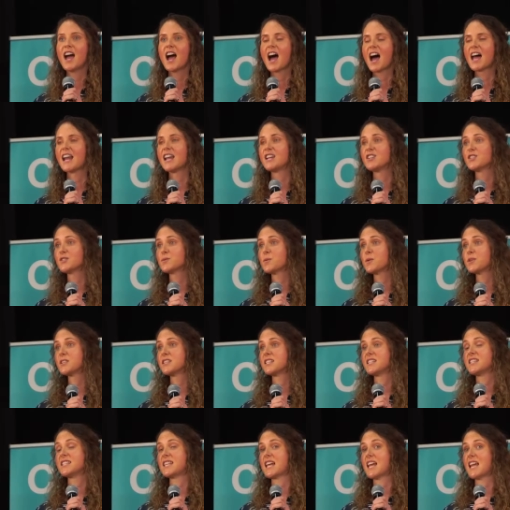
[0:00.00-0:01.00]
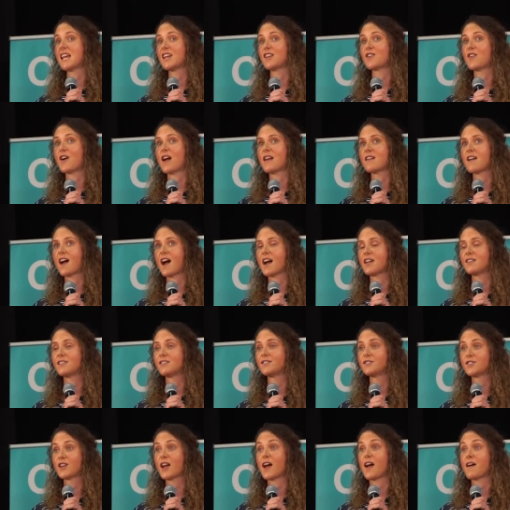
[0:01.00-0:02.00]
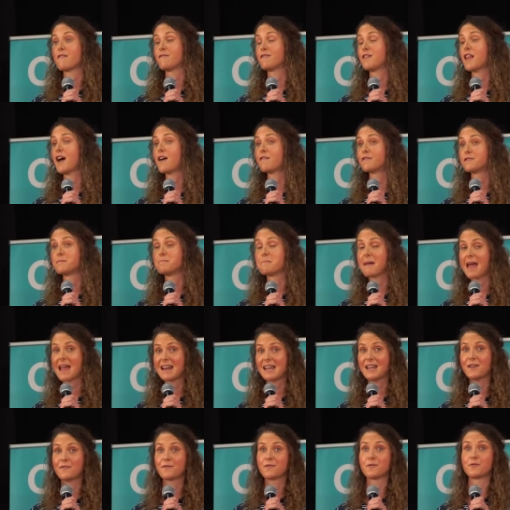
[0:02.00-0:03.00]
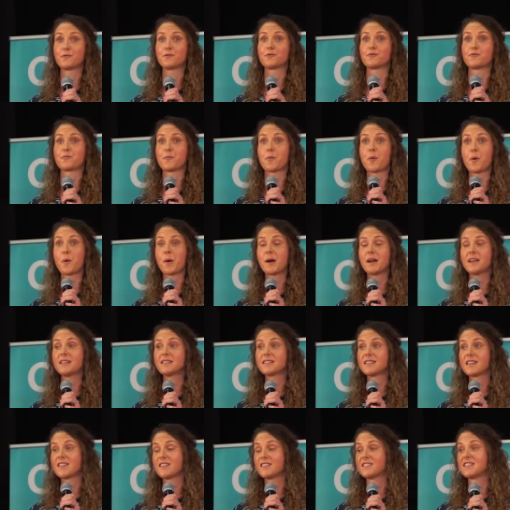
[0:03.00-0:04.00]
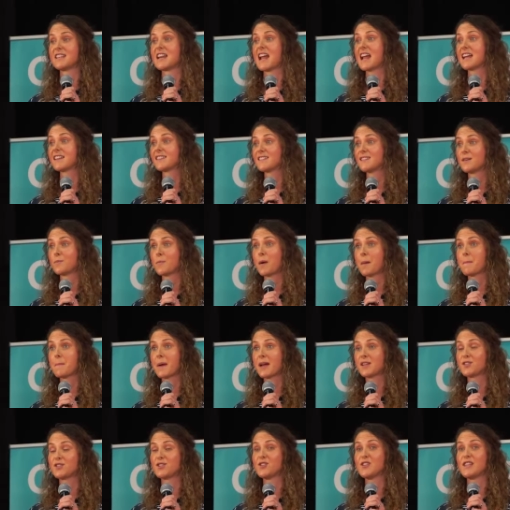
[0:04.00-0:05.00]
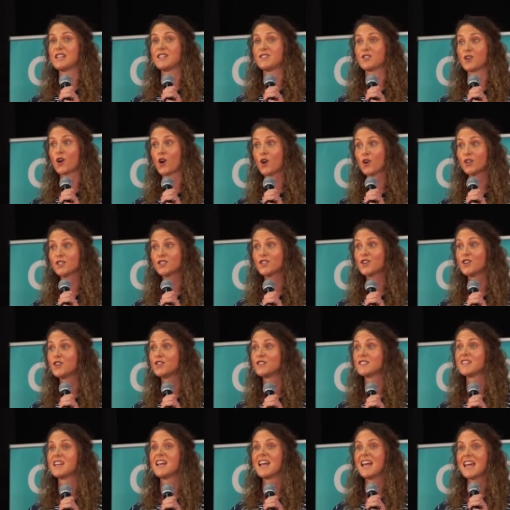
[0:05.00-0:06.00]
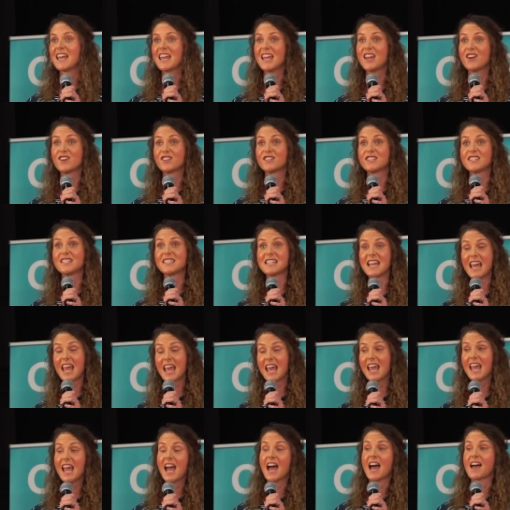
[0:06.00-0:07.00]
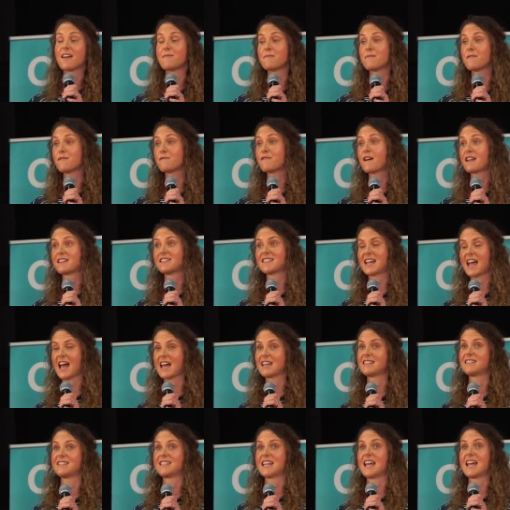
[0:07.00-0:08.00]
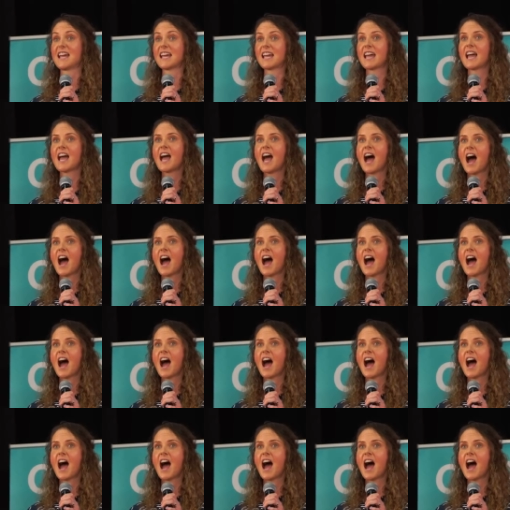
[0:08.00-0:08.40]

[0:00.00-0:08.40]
And I just want to say, you know, I have loved many of those reports. There's an excellent one by Julie Dodd, who's here today. Fantastic.